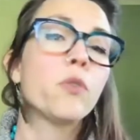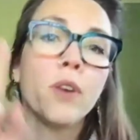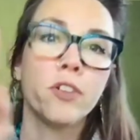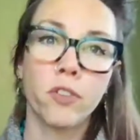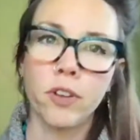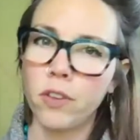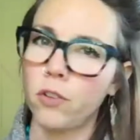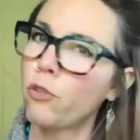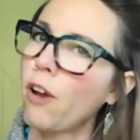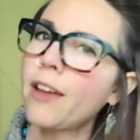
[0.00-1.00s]
which is a
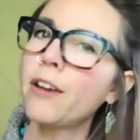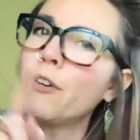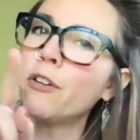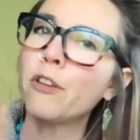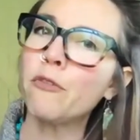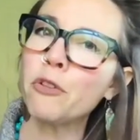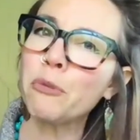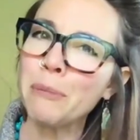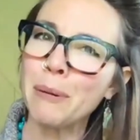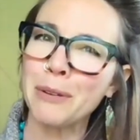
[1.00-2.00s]
triangle, if you
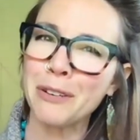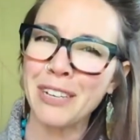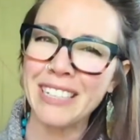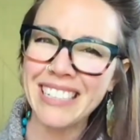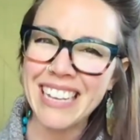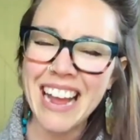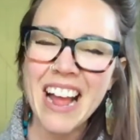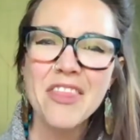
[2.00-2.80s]
remember correctly,